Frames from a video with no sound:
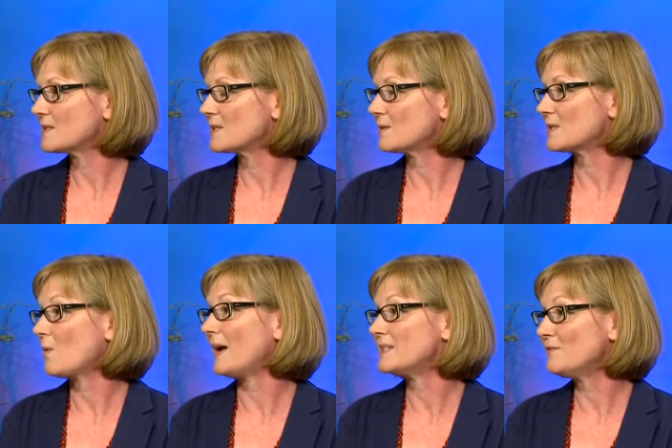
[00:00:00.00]
So it's
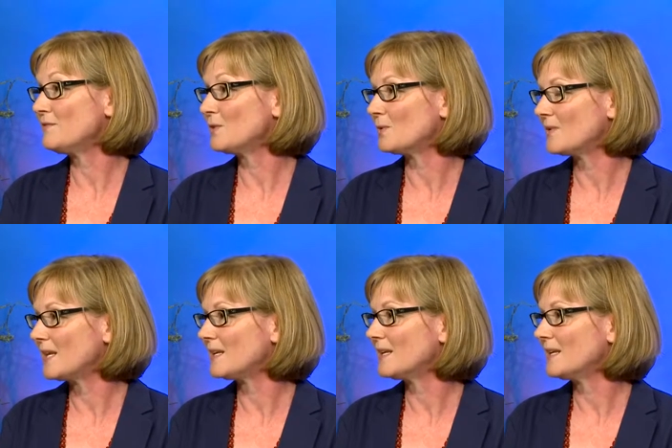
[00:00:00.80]
quite difficult
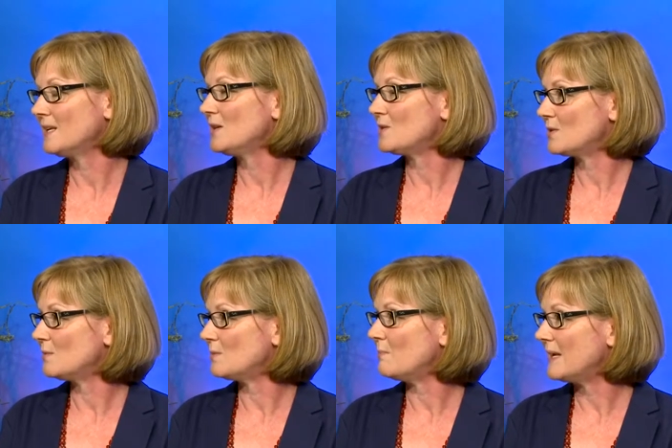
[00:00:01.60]
then to
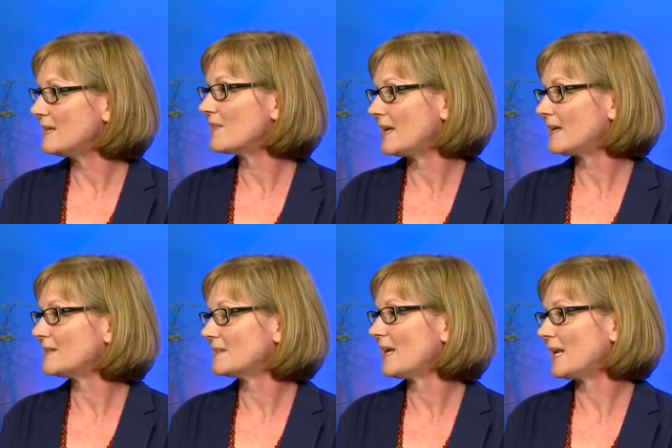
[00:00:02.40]
meet that
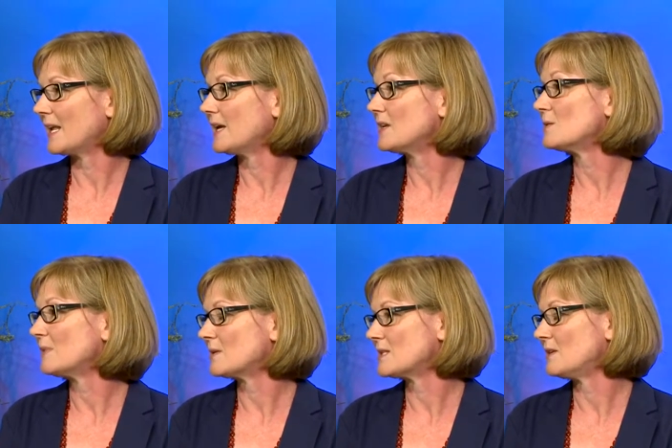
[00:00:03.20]
allegation
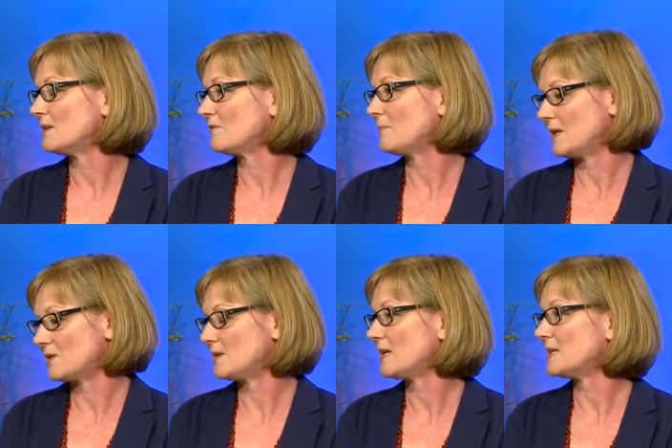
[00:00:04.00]
because the
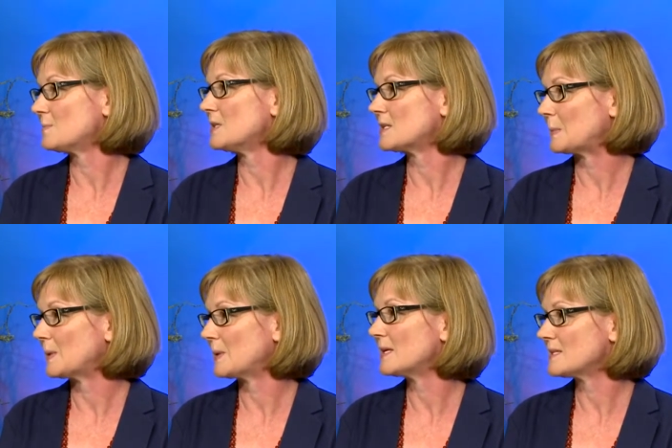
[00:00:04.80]
information has been
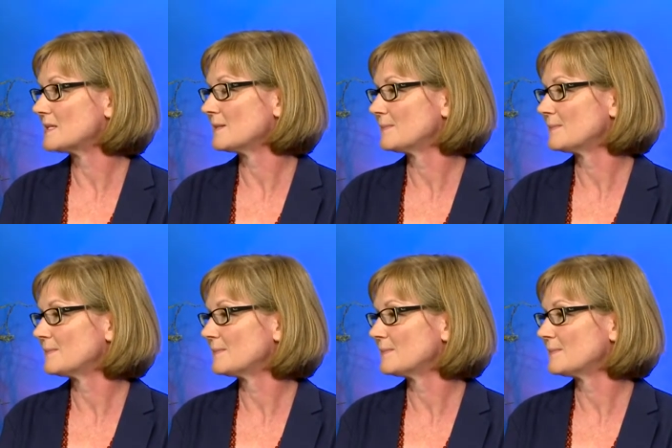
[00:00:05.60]
suppressed.